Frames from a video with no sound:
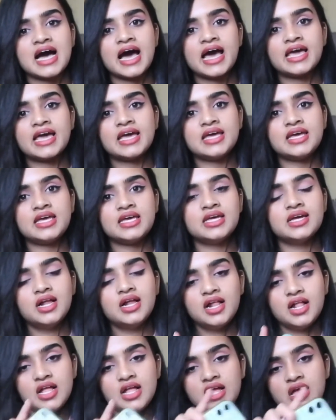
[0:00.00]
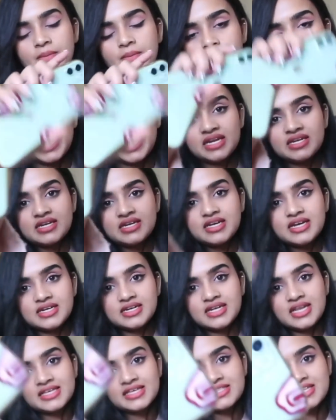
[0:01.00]
I painted
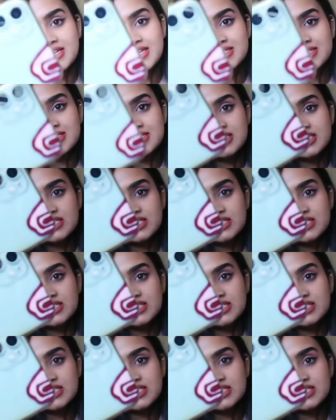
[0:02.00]
it like this.